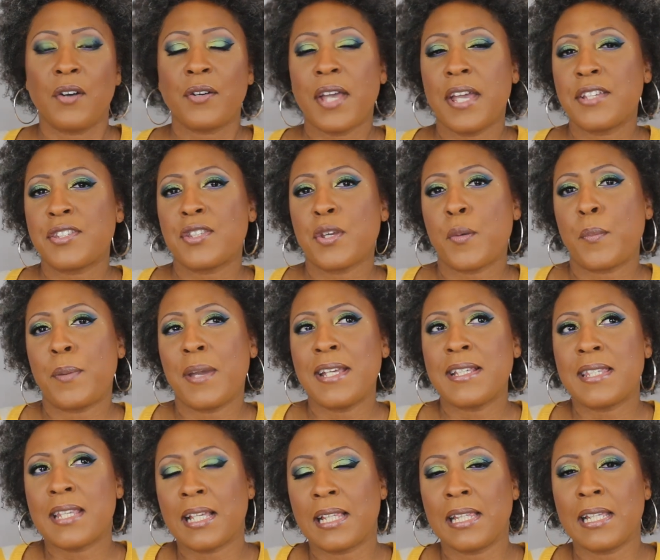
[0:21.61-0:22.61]
Okay, so
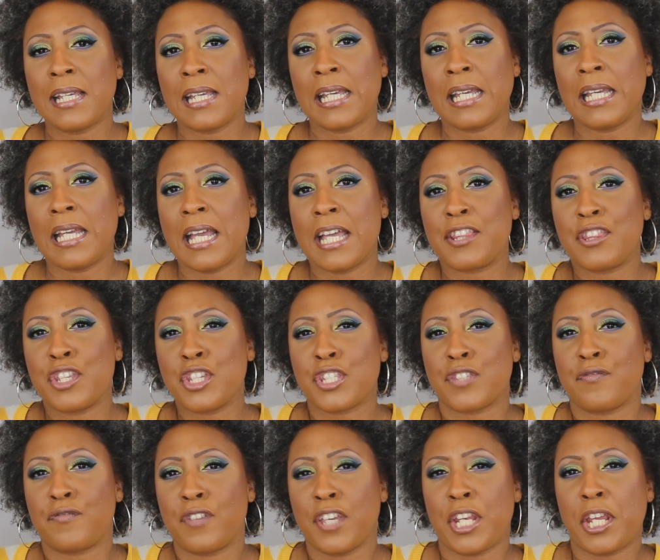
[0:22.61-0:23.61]
basically in
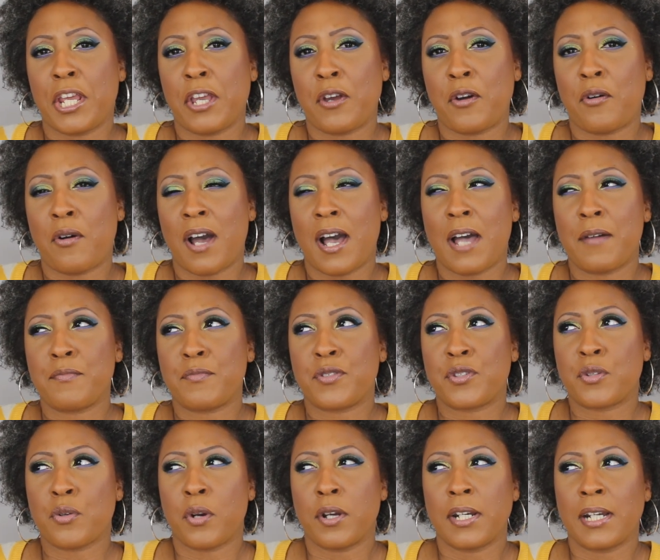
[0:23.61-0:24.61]
this video, I'm
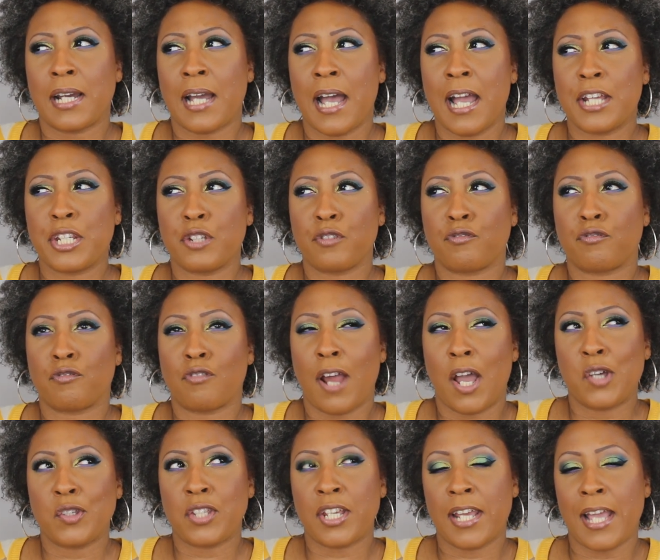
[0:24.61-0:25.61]
sort of kind of
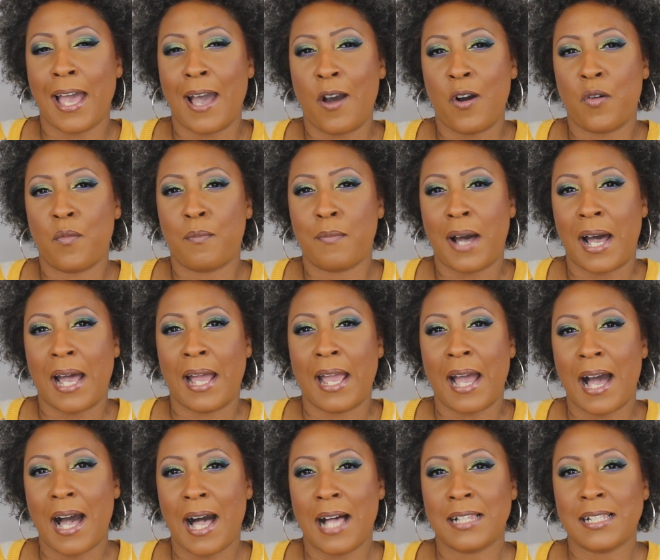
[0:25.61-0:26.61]
rounding out
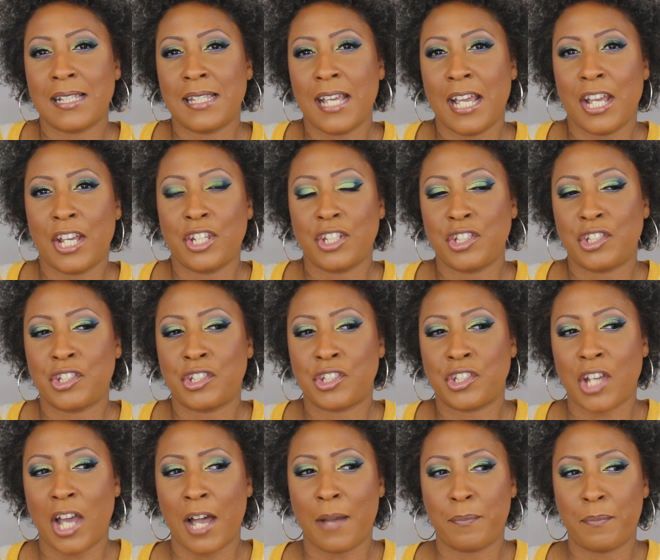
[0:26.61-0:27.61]
my holiday
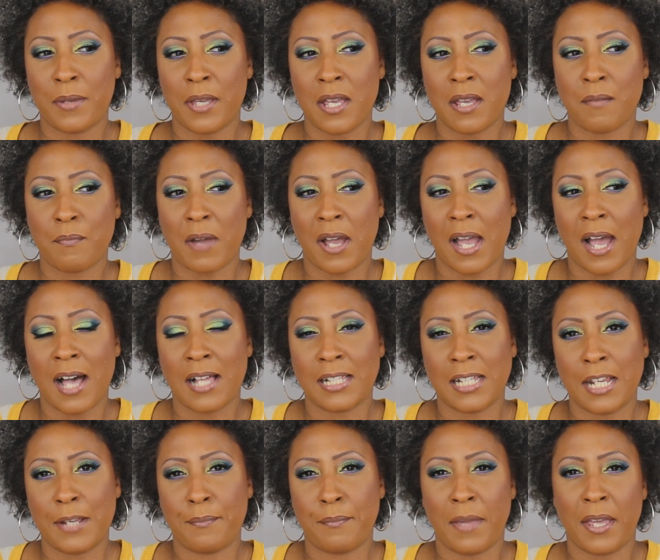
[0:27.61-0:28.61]
shopping, my
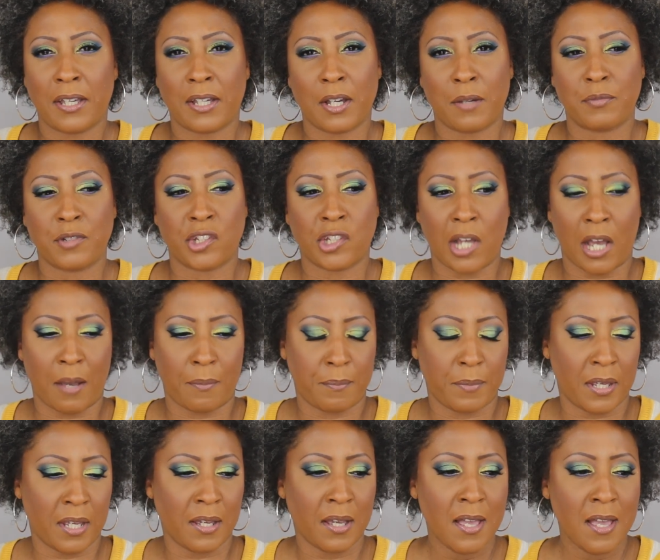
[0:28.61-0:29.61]
holiday makeup
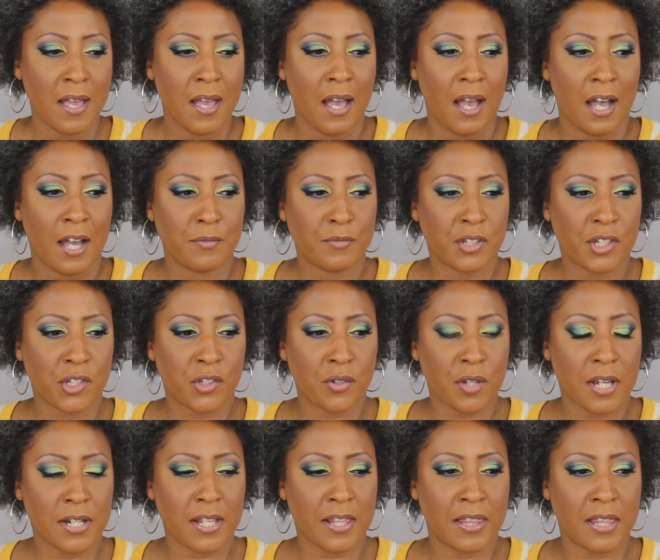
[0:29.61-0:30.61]
shopping. I'm just
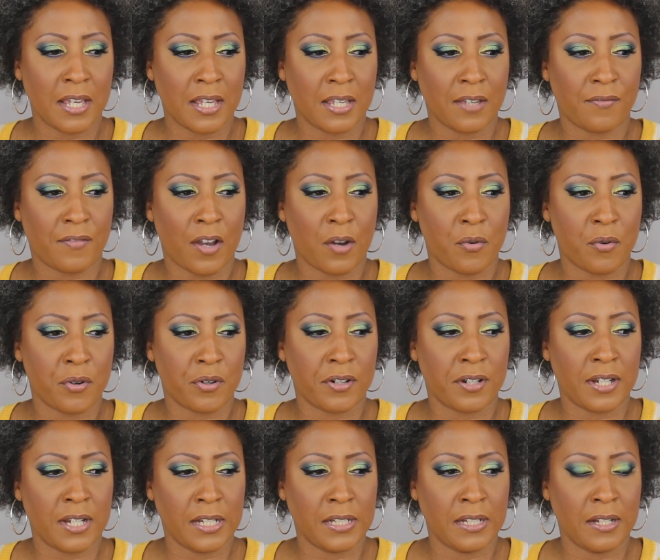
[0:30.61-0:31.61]
trying to think if I
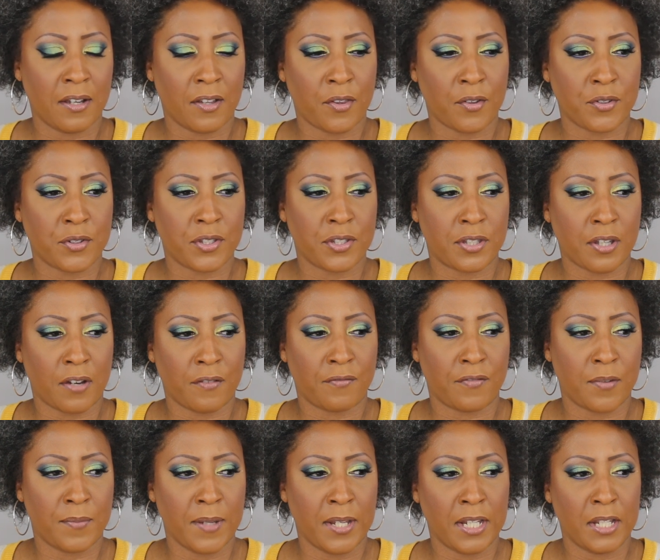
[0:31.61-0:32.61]
ordered any other stuff
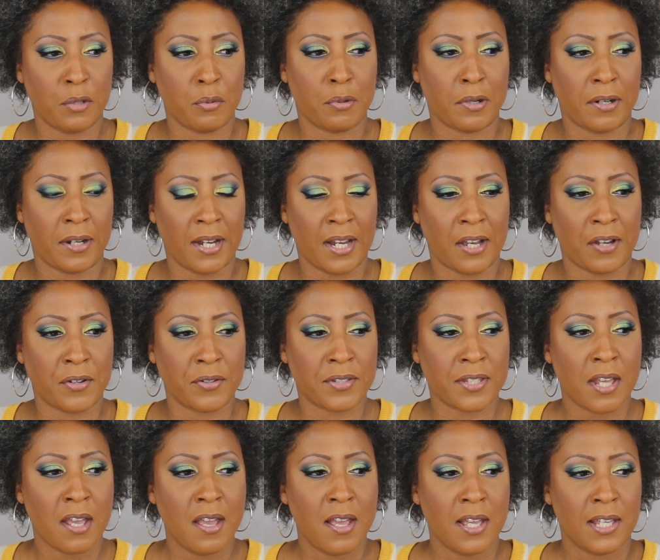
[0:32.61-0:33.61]
from anywhere
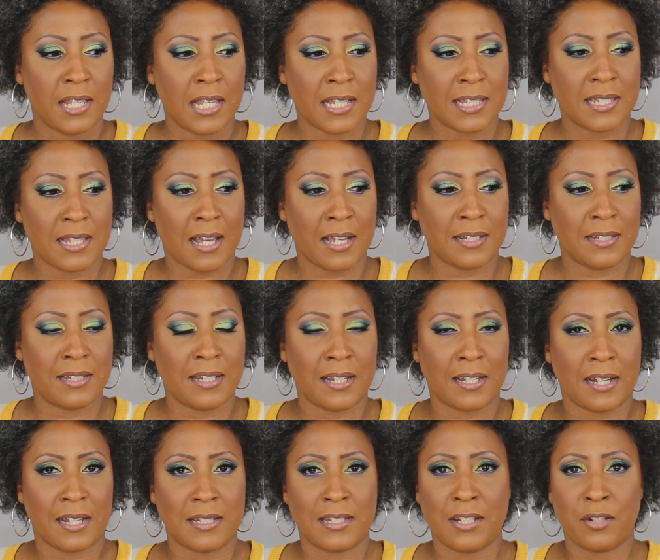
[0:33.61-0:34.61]
else. Yes, I
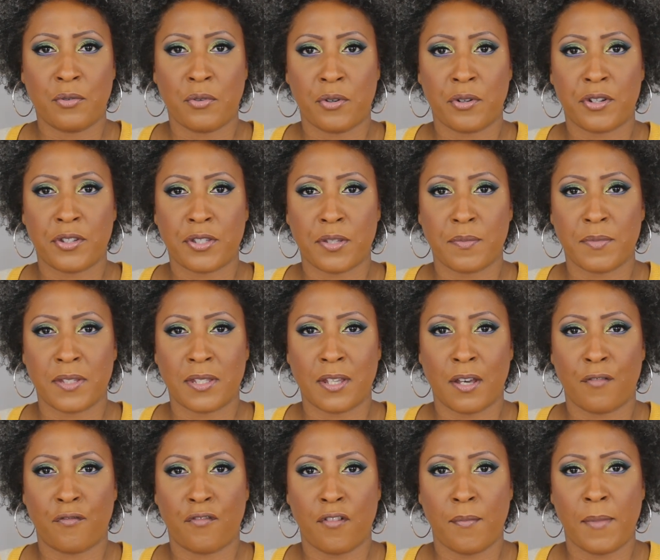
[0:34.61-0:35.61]
did. I did order some
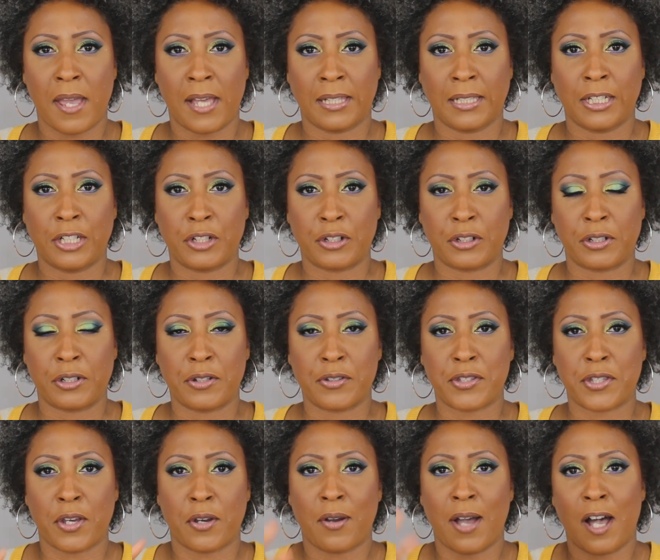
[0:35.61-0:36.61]
stuff from L A Girl,
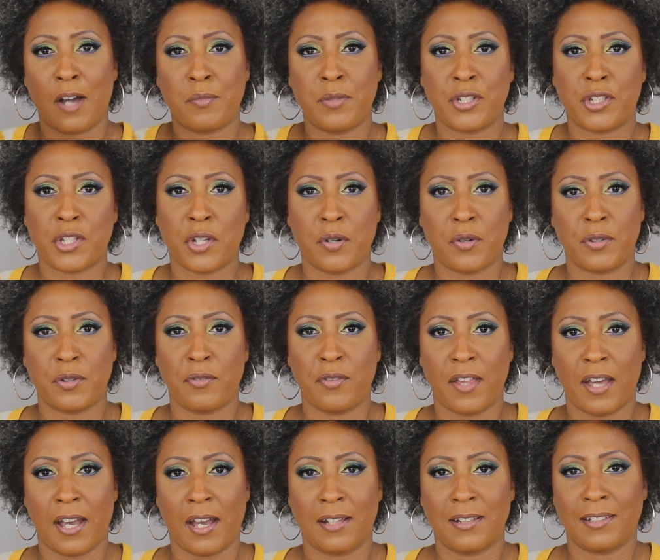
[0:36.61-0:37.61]
so I'll be showing you
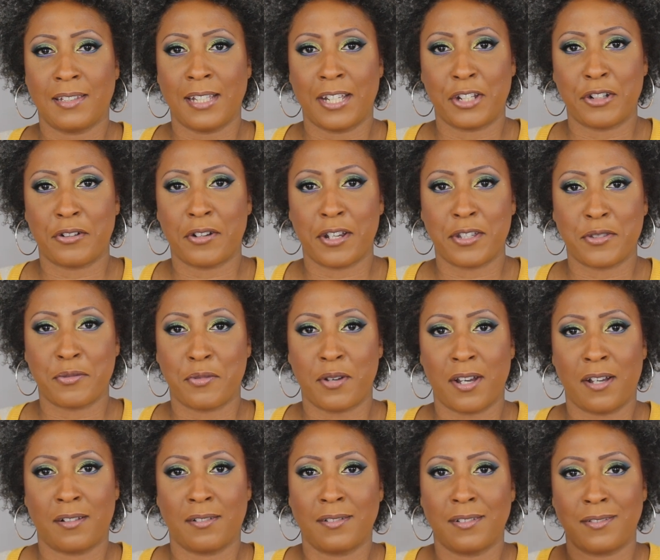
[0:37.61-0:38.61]
that later as
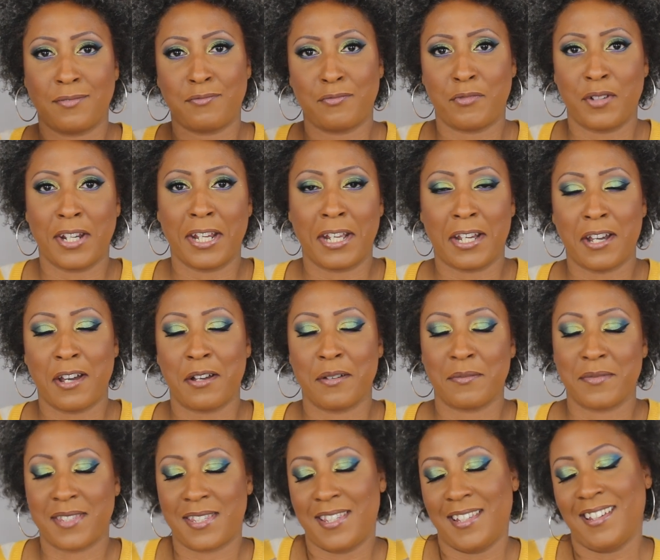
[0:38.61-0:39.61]
well when it
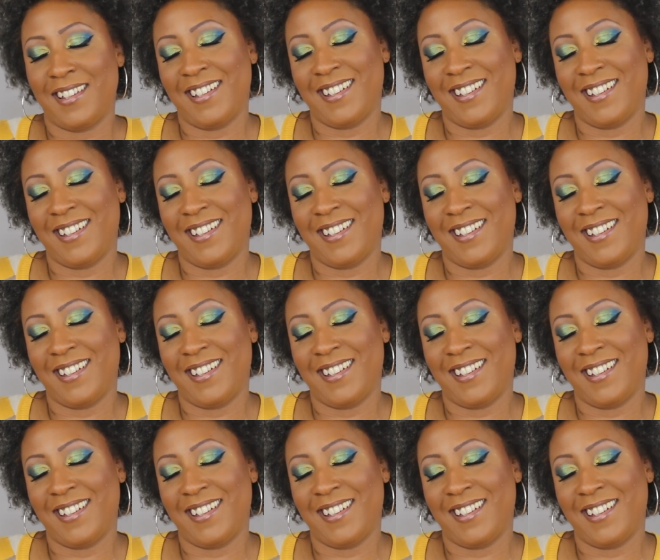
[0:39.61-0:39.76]
comes.